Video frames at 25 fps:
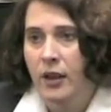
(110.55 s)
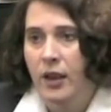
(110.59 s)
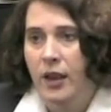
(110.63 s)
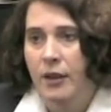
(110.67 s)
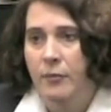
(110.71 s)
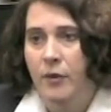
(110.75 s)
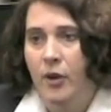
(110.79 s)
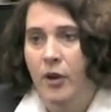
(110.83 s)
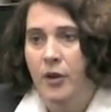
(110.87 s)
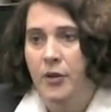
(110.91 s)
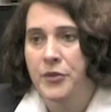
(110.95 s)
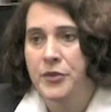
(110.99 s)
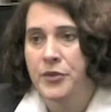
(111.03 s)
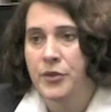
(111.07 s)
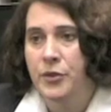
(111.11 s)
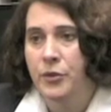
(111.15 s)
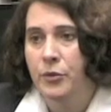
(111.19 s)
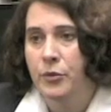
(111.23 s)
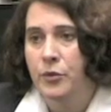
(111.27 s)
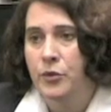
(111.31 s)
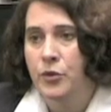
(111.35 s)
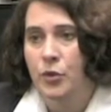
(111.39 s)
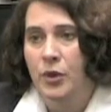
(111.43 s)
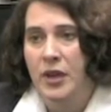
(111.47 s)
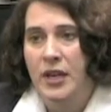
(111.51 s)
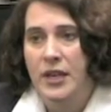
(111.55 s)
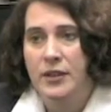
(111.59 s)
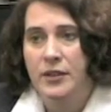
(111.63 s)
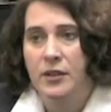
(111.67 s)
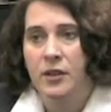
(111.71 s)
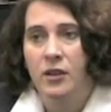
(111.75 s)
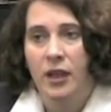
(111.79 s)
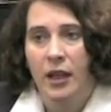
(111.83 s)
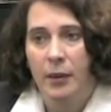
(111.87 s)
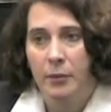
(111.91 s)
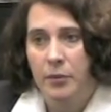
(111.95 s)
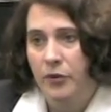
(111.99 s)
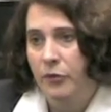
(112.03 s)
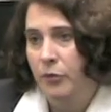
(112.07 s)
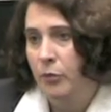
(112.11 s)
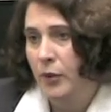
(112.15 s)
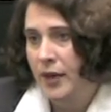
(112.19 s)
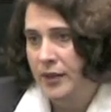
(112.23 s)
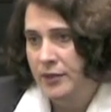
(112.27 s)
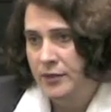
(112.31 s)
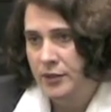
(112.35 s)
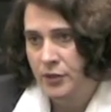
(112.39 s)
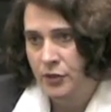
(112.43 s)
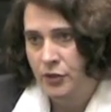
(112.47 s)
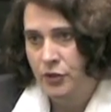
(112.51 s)
I'm also a trained collaborative
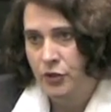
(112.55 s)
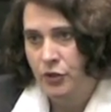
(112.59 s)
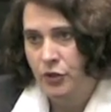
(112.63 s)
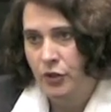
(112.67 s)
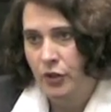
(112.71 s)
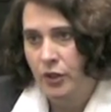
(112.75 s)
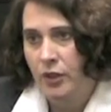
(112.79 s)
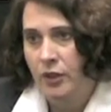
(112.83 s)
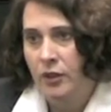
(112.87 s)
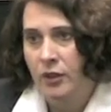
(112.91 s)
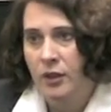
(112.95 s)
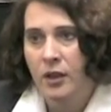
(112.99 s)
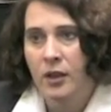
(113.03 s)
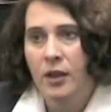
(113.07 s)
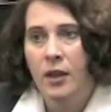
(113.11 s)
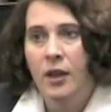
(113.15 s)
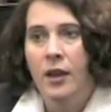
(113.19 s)
practitioner.